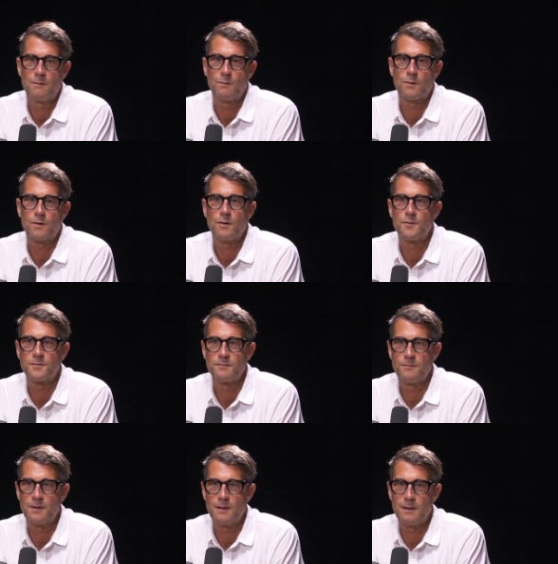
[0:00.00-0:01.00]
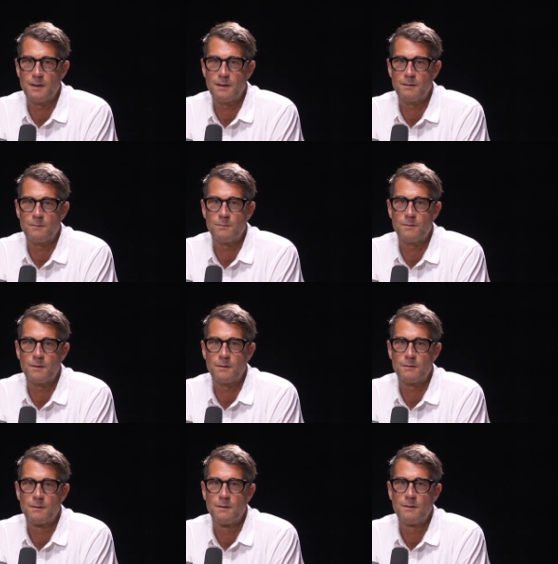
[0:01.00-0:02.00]
or cultivating it
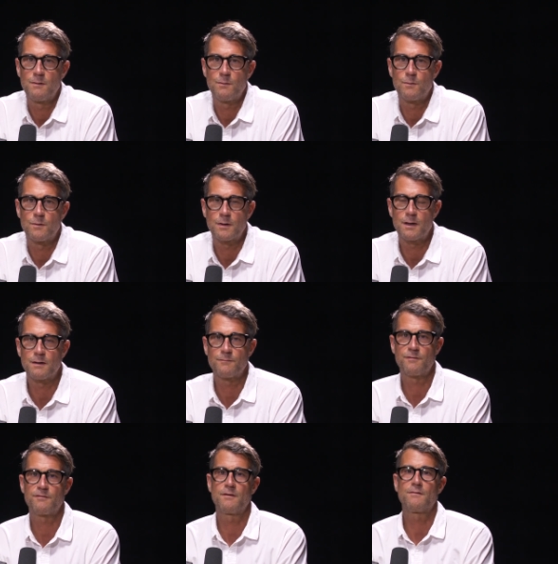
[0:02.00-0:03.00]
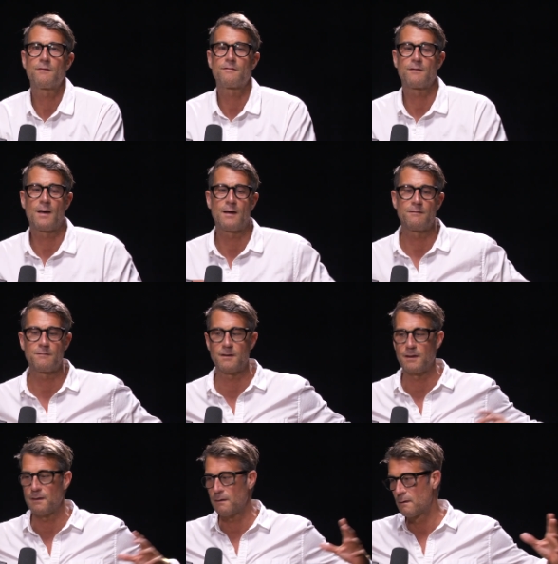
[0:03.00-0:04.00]
or or kind of
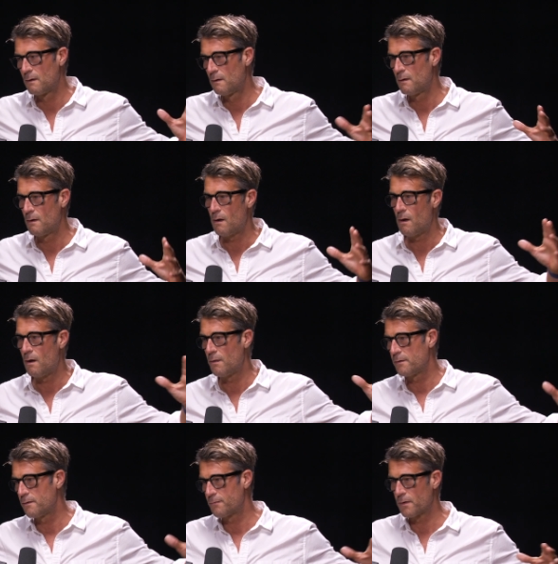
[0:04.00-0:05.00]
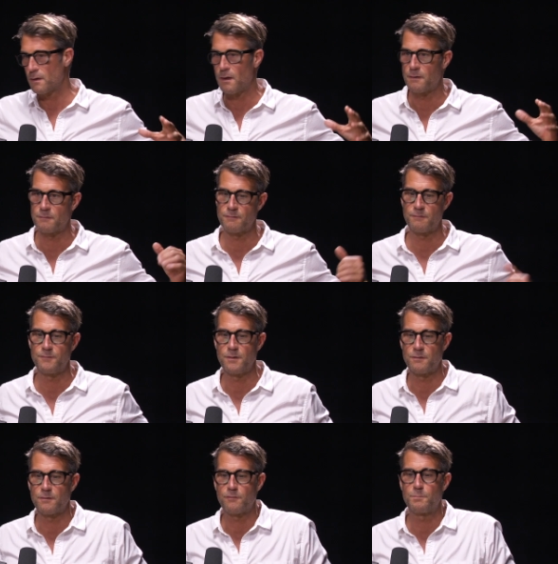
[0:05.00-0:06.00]
synthesizing all the different colors of
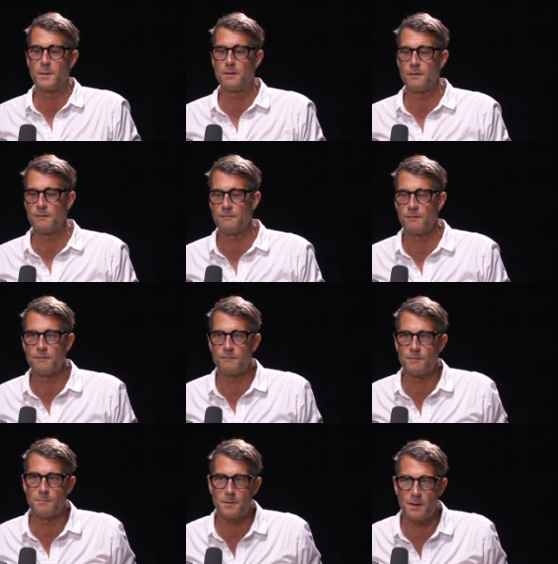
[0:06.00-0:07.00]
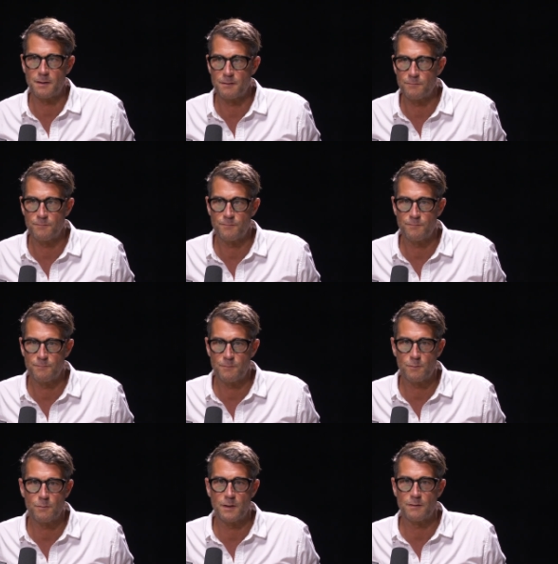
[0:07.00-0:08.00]
your experience into some kind of
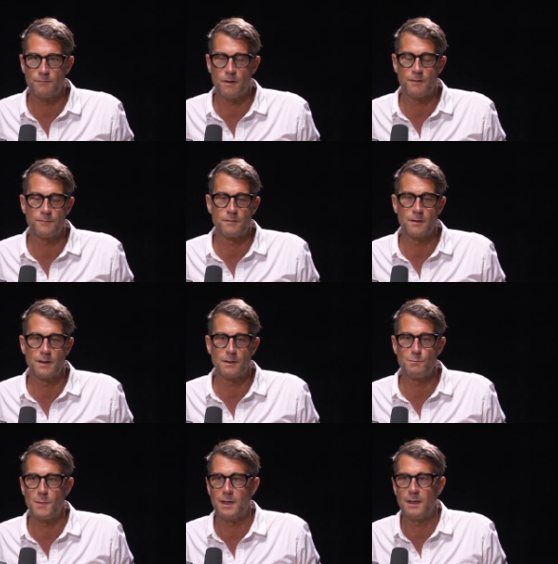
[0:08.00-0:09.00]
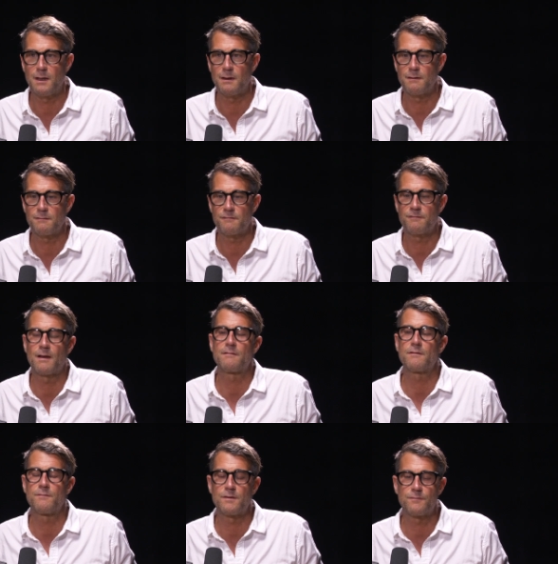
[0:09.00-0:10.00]
creative offering and making
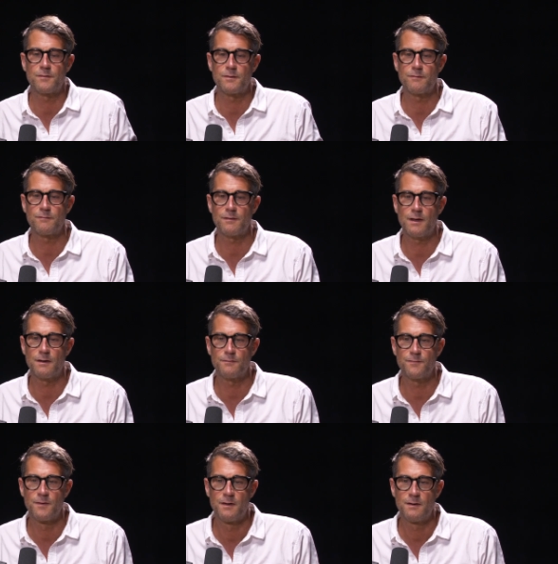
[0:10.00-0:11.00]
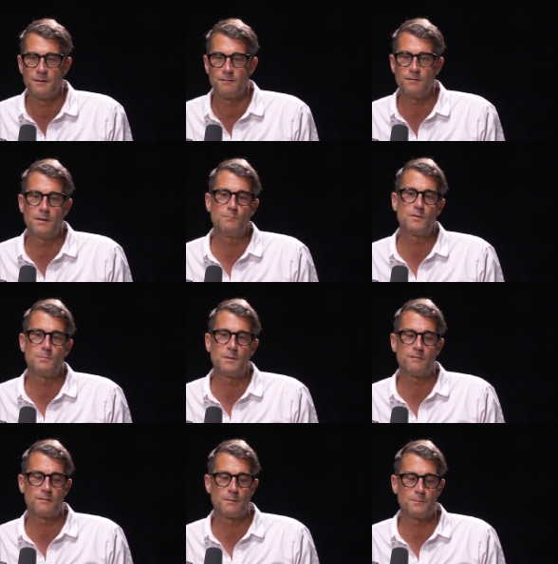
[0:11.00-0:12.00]
sense of it for yourself seems to
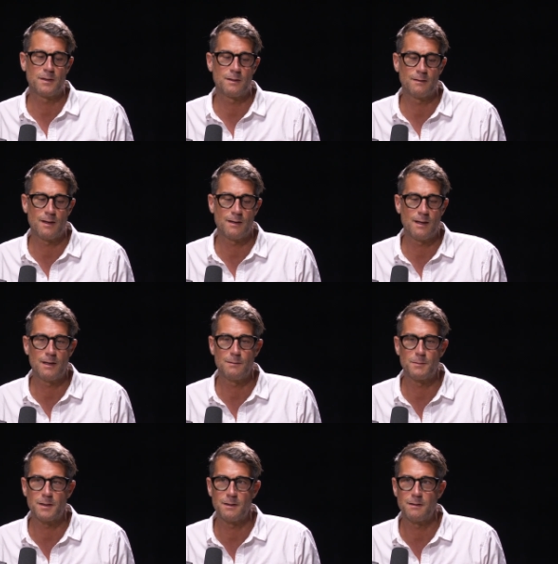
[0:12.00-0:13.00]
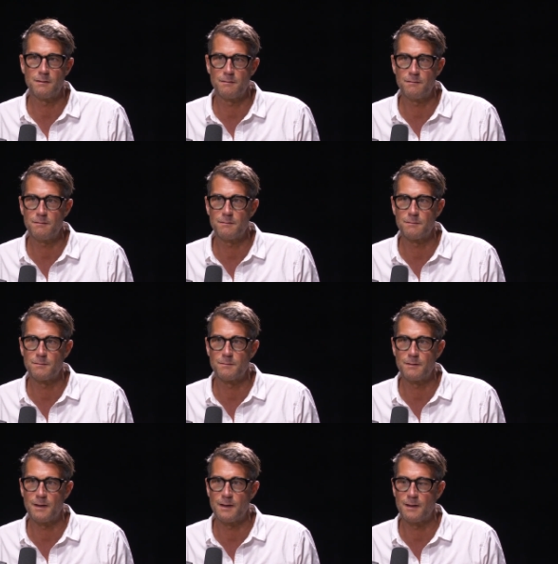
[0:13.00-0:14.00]
be something that anybody can do
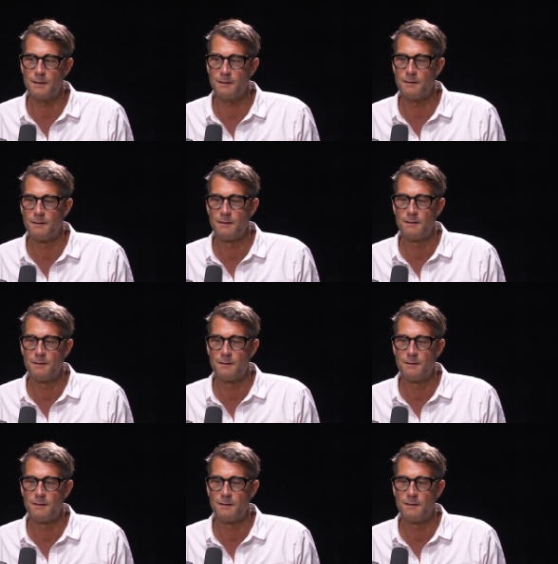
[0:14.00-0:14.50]
mm-hmm. and